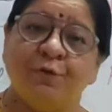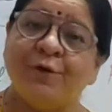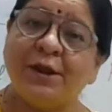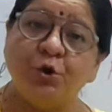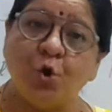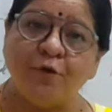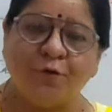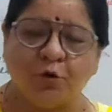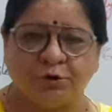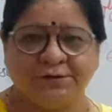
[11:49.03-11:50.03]
when no
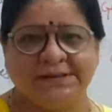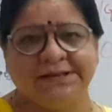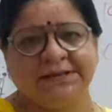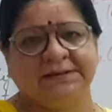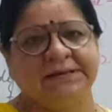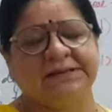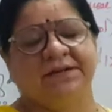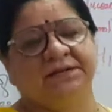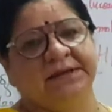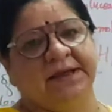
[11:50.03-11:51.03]
photosynthesis
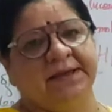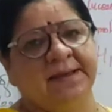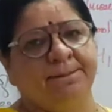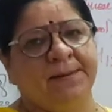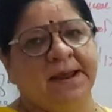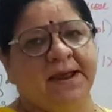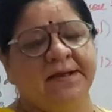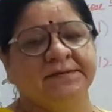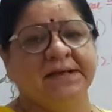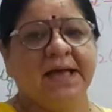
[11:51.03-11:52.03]
is taking
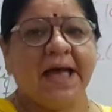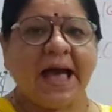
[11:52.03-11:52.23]
place?